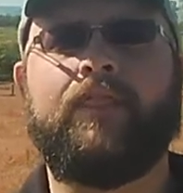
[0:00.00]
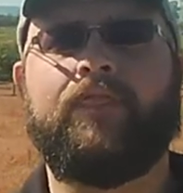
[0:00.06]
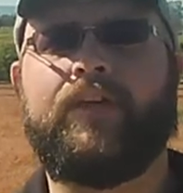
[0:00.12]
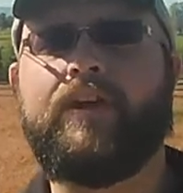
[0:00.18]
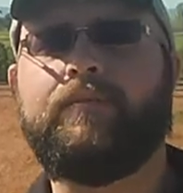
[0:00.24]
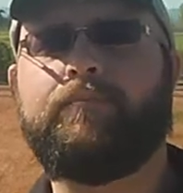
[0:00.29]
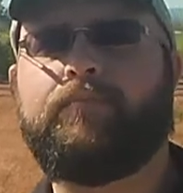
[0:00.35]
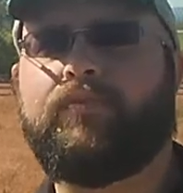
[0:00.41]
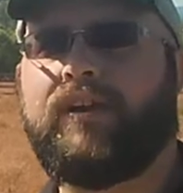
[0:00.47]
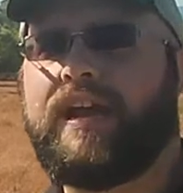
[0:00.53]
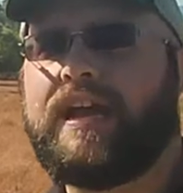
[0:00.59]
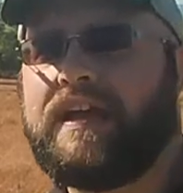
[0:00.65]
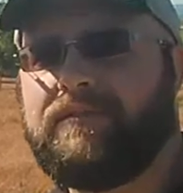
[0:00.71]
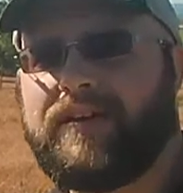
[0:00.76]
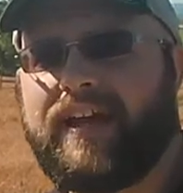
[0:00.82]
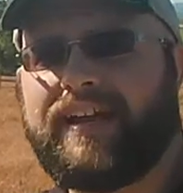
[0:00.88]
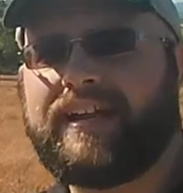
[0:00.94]
Their
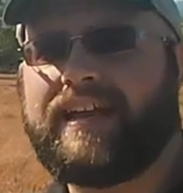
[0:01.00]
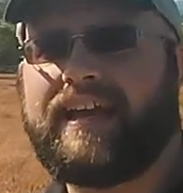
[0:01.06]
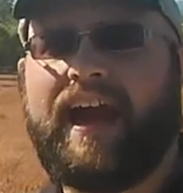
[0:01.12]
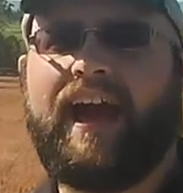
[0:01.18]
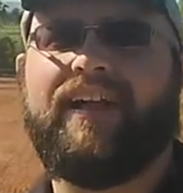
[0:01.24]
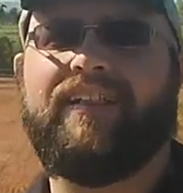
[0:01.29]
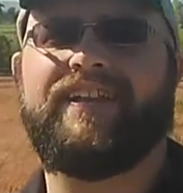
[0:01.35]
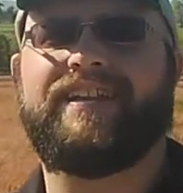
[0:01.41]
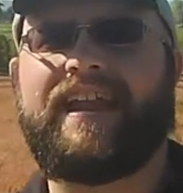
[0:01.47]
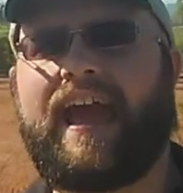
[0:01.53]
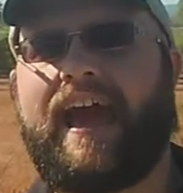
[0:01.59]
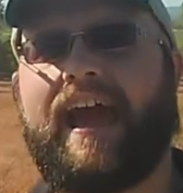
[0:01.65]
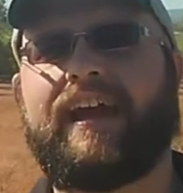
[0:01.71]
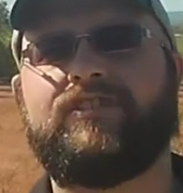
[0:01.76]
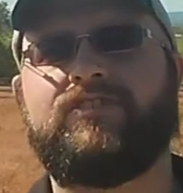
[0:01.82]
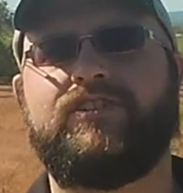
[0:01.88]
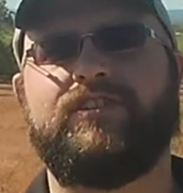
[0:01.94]
brave and gallant
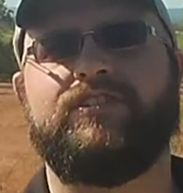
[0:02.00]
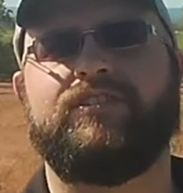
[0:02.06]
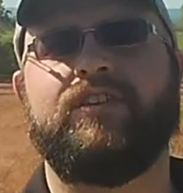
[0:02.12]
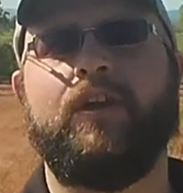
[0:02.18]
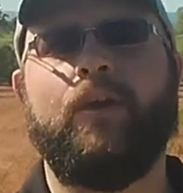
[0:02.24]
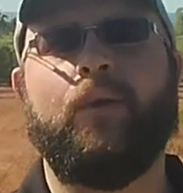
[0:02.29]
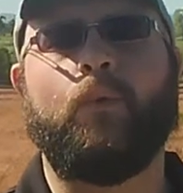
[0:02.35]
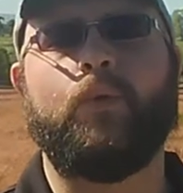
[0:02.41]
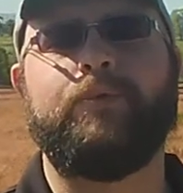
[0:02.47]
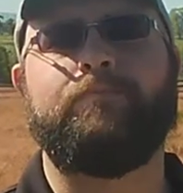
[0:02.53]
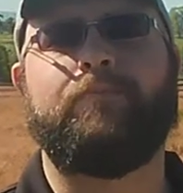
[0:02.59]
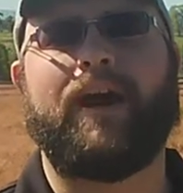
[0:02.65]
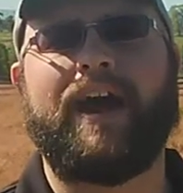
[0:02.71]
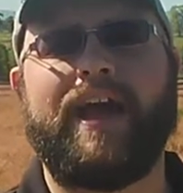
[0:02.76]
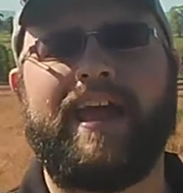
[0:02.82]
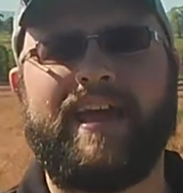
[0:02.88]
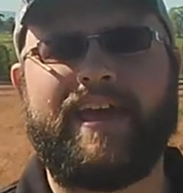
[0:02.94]
actions would
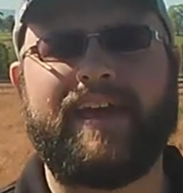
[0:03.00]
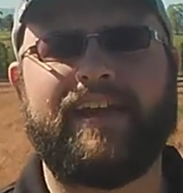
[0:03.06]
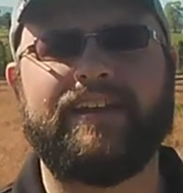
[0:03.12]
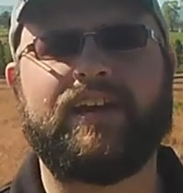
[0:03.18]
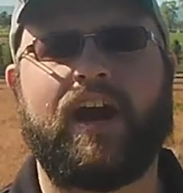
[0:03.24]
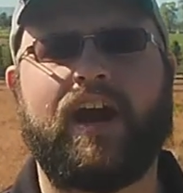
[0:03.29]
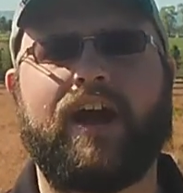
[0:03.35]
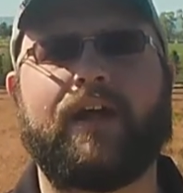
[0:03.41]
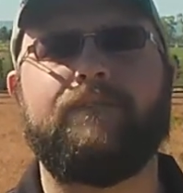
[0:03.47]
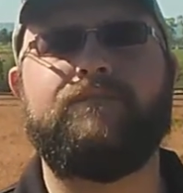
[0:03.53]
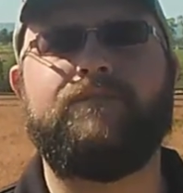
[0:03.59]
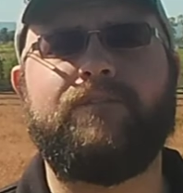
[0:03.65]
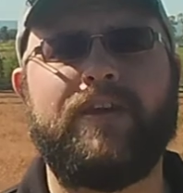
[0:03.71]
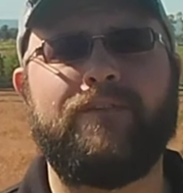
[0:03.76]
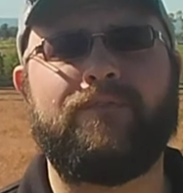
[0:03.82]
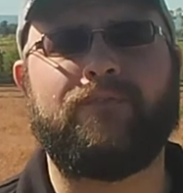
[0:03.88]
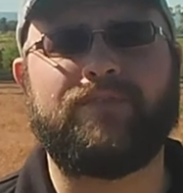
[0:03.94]
buy Hancock
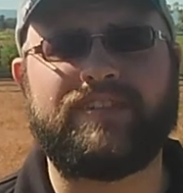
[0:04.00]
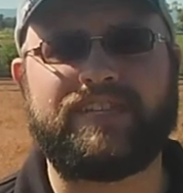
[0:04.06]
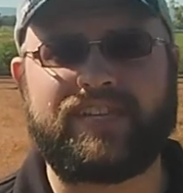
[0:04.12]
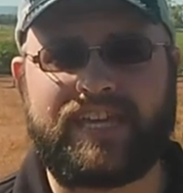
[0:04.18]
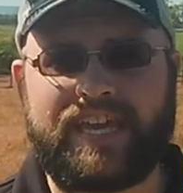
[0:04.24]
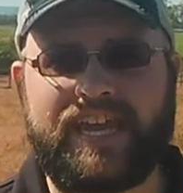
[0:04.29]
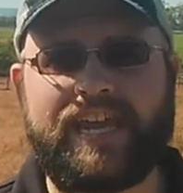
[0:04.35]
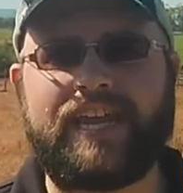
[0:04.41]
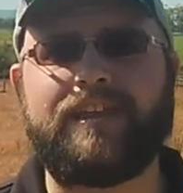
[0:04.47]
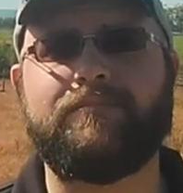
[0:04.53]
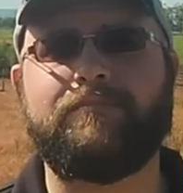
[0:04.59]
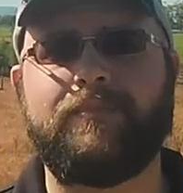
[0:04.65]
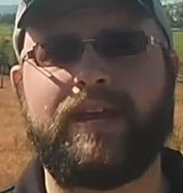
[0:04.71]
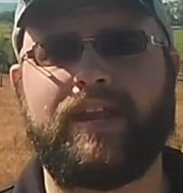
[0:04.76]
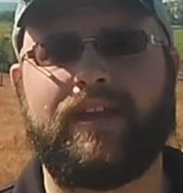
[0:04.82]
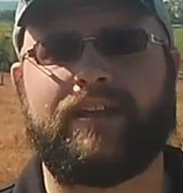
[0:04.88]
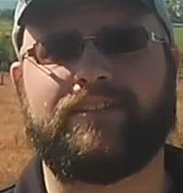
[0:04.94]
15
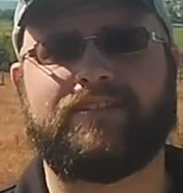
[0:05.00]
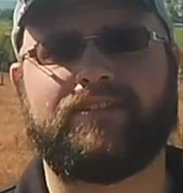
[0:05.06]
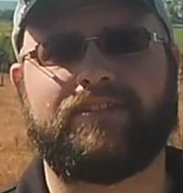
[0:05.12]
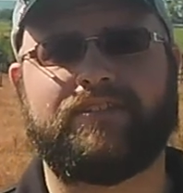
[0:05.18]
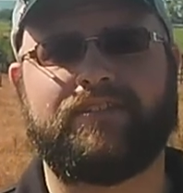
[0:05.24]
minutes.